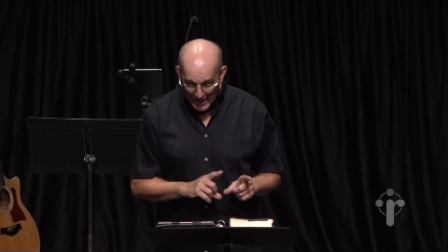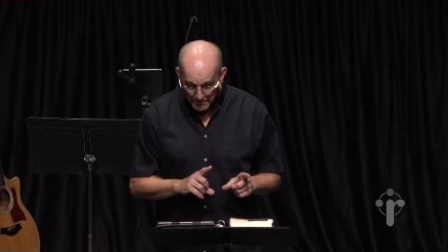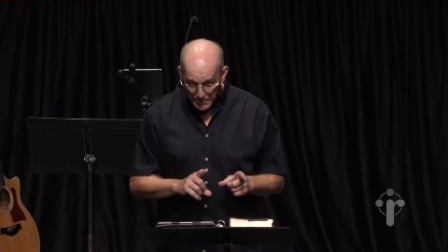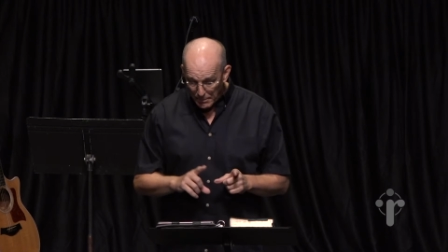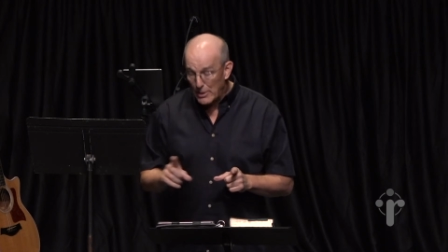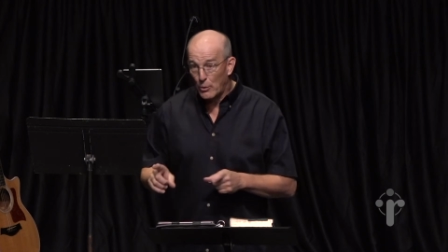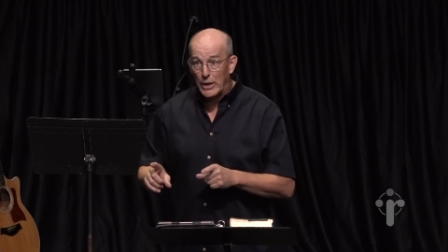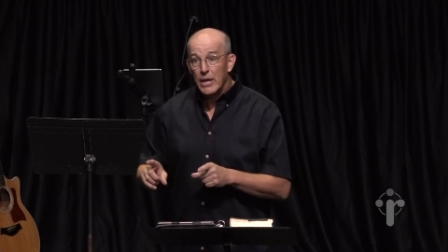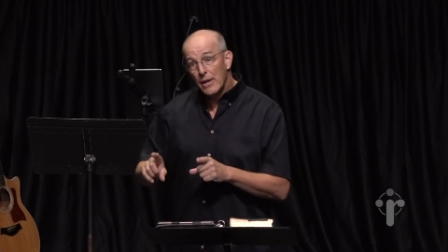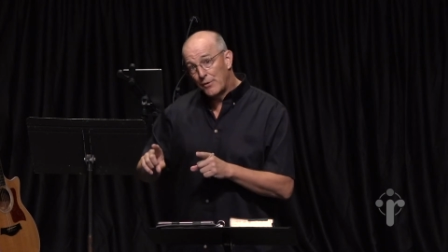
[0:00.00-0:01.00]
And by the
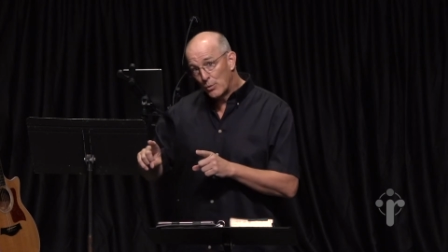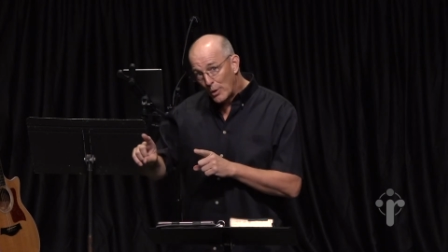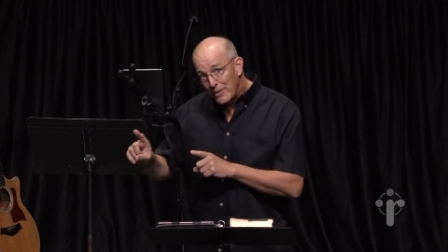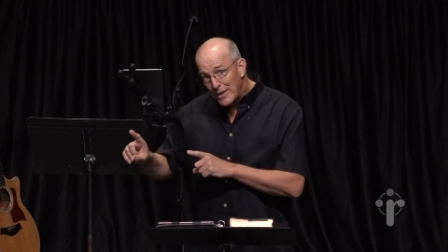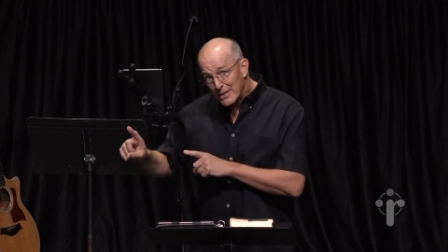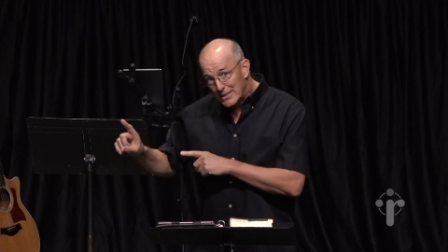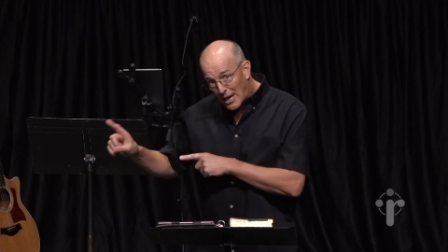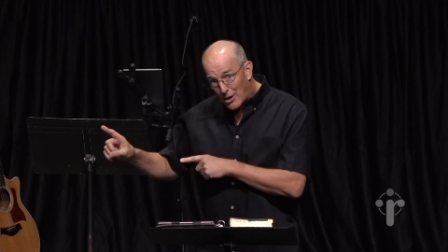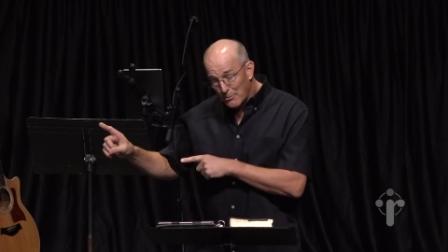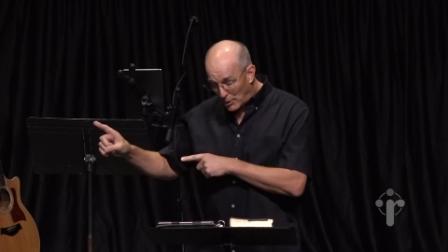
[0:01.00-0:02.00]
way, if you read the
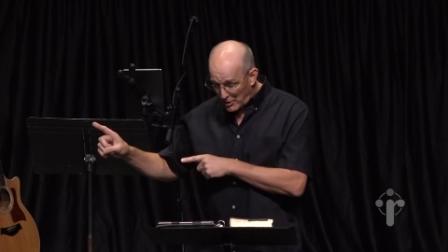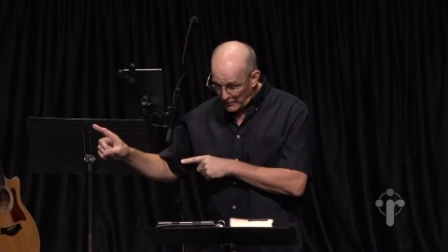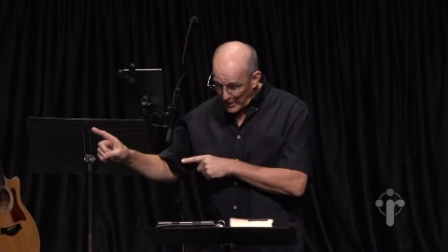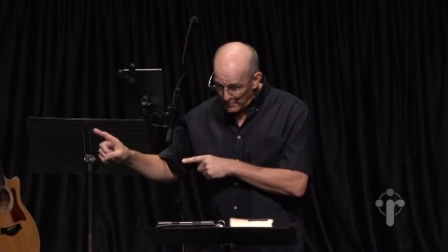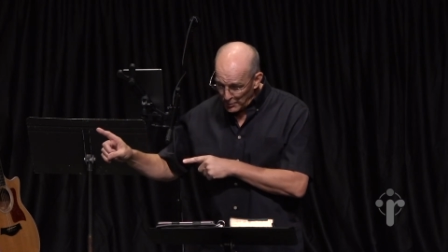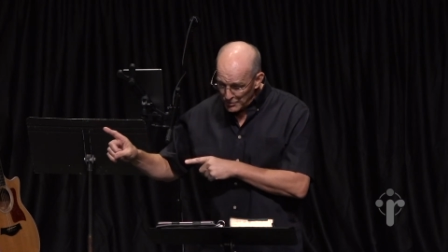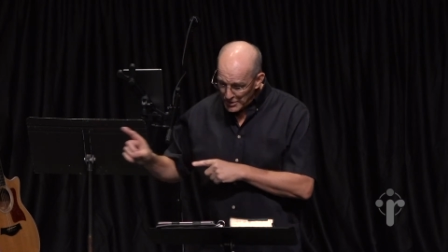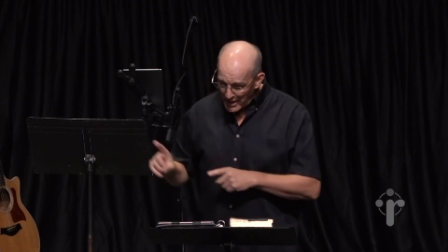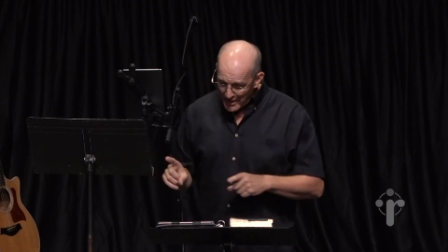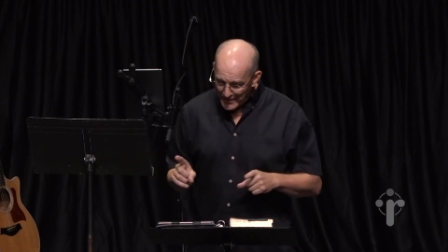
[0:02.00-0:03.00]
entire book of Hebrews,